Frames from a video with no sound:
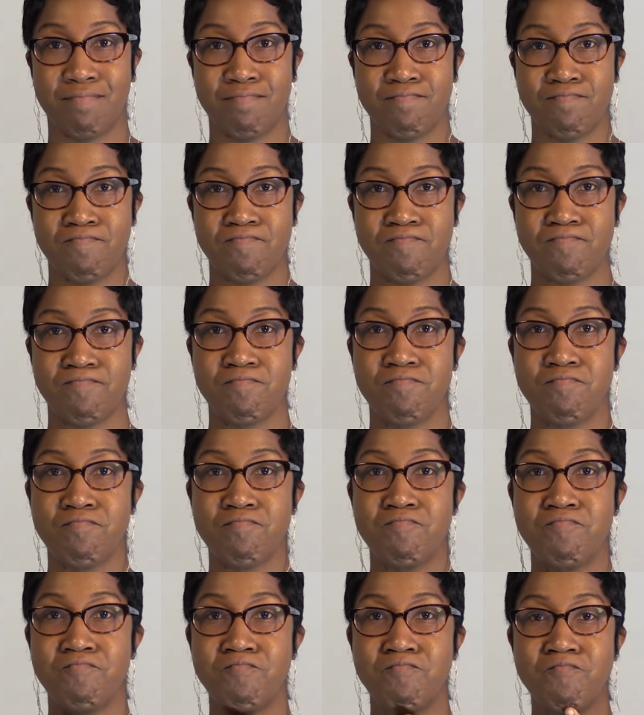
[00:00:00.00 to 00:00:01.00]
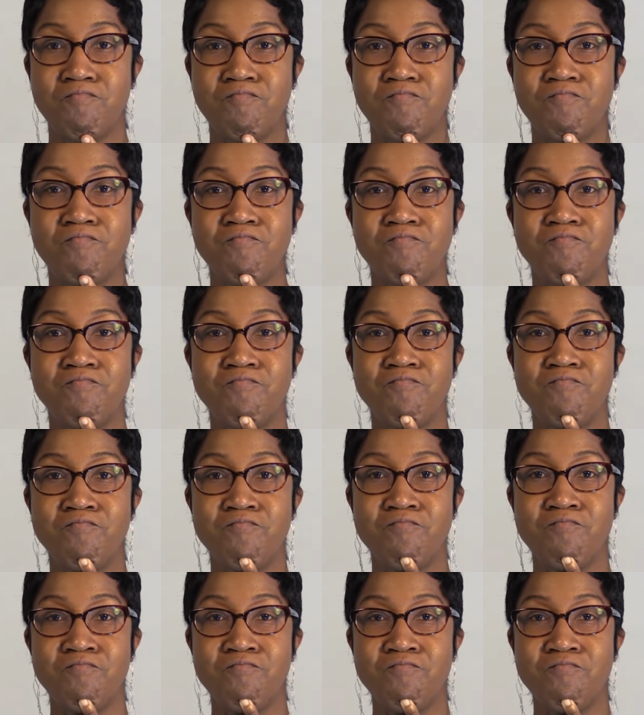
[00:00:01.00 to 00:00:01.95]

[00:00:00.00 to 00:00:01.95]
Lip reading: Nobody speaks.